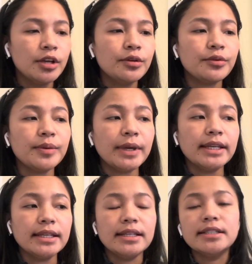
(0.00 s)
we may
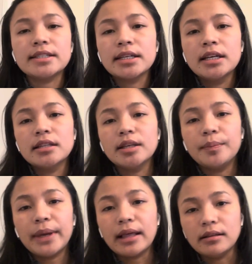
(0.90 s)
need the
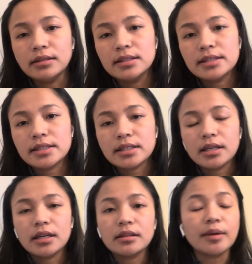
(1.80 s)
pills,
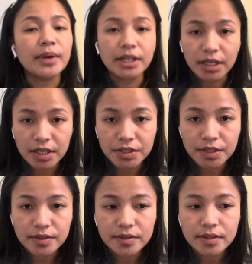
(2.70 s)
the
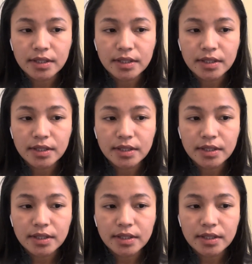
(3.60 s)
medications,